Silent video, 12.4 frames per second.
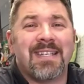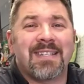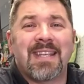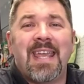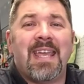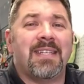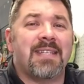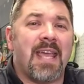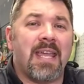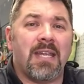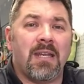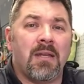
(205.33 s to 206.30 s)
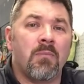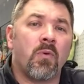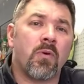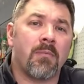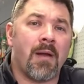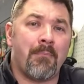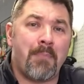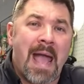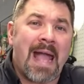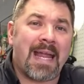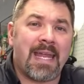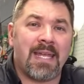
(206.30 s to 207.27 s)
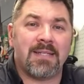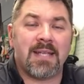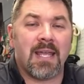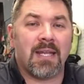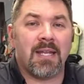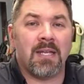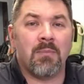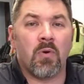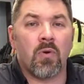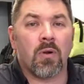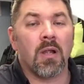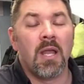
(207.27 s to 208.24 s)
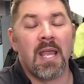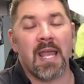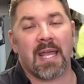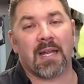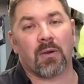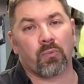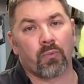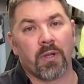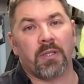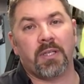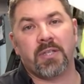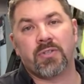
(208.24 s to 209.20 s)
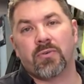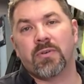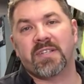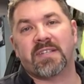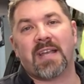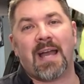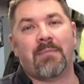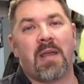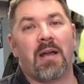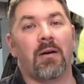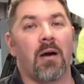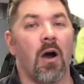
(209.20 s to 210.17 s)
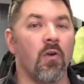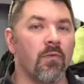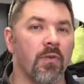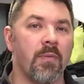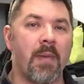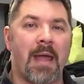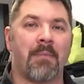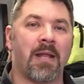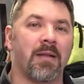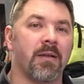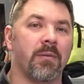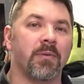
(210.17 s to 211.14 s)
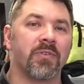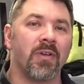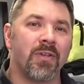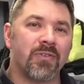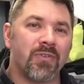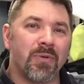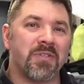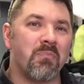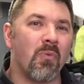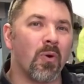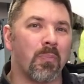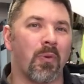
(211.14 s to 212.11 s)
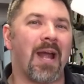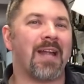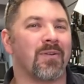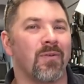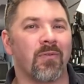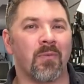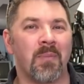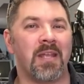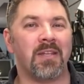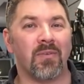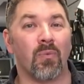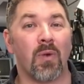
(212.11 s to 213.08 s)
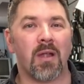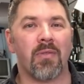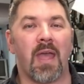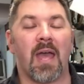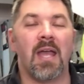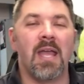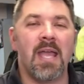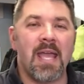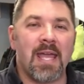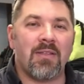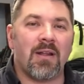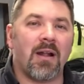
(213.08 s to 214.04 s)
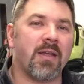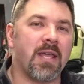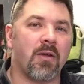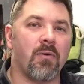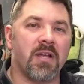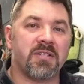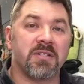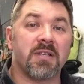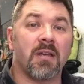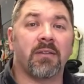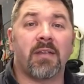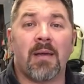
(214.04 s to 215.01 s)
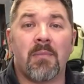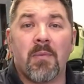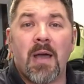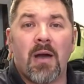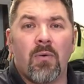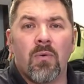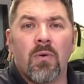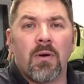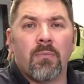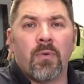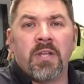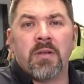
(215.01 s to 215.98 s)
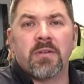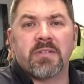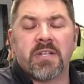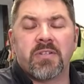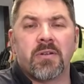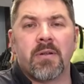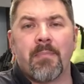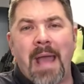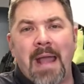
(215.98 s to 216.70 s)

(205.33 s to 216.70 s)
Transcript: just can't take it anymore. My back can't take it anymore, and I really enjoy side mount over the back mounted doubles. So it's more practical for me to wear that. And then I'll get questions all the time about, well, we notice that you're in a